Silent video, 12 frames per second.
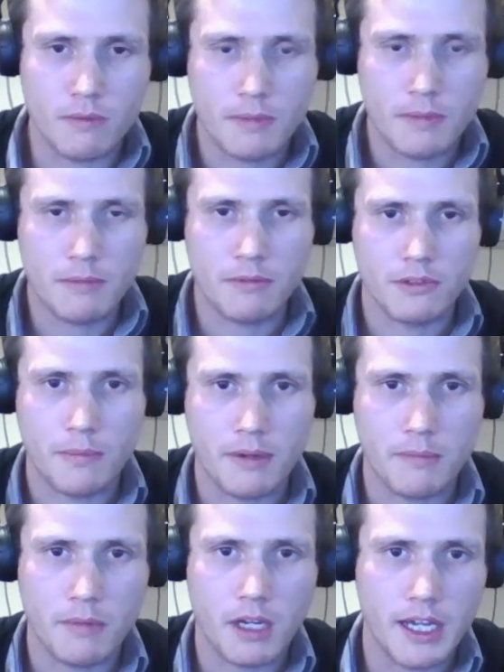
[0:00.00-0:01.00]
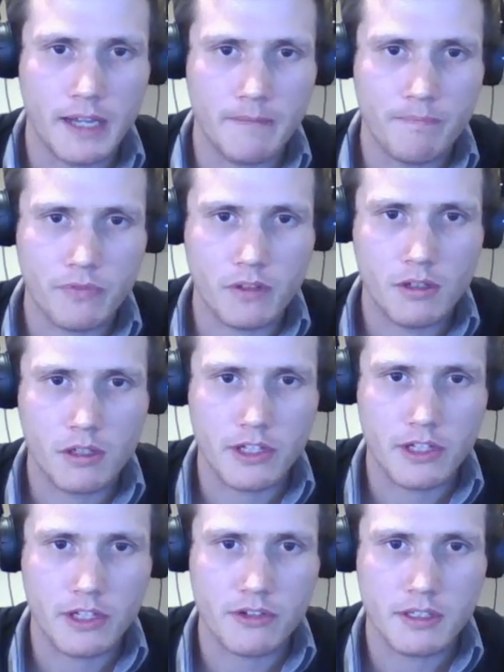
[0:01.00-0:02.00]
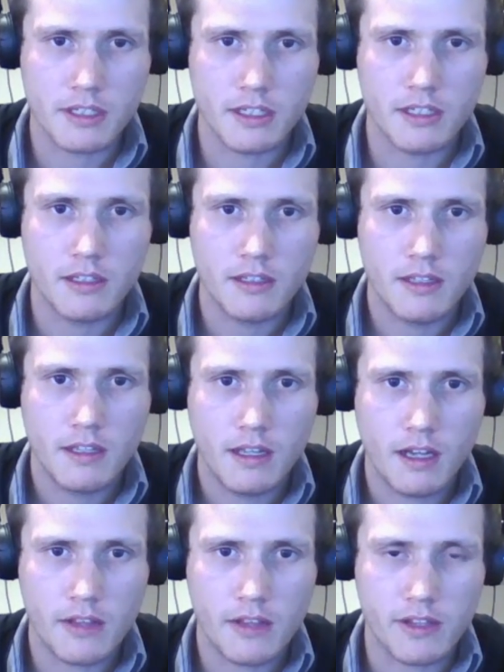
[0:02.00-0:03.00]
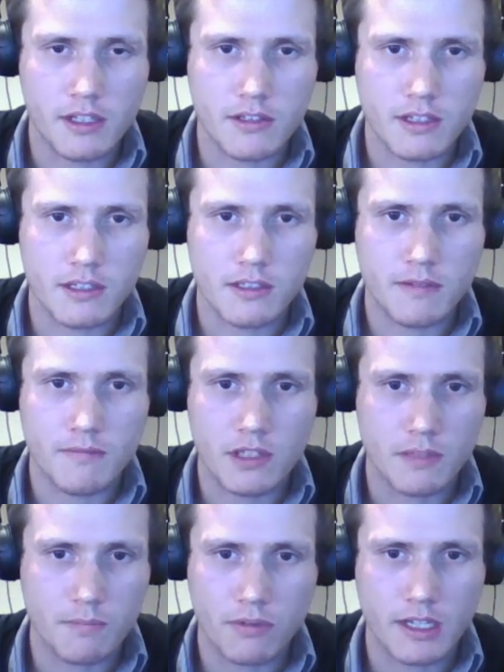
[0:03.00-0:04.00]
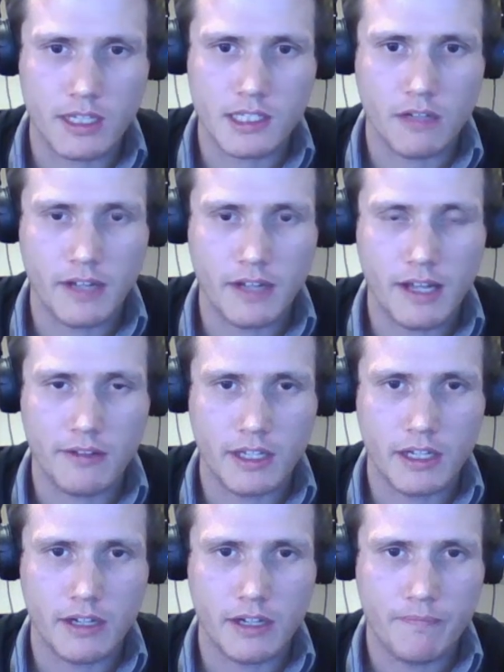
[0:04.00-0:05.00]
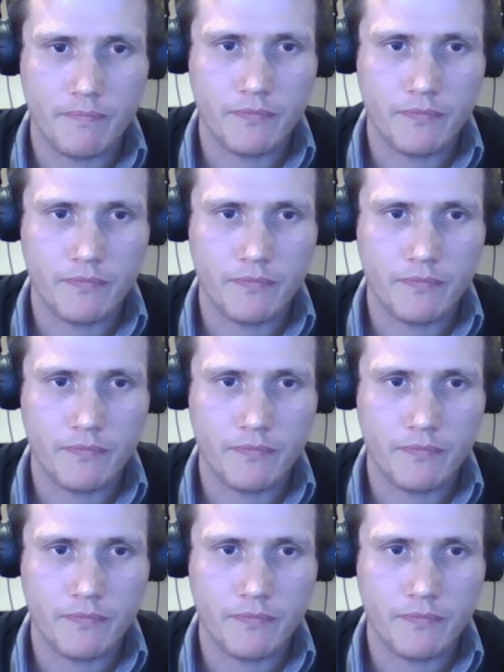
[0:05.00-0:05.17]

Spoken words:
with people stopping by who are interested. Mm-hmm. I think just putting yourself out there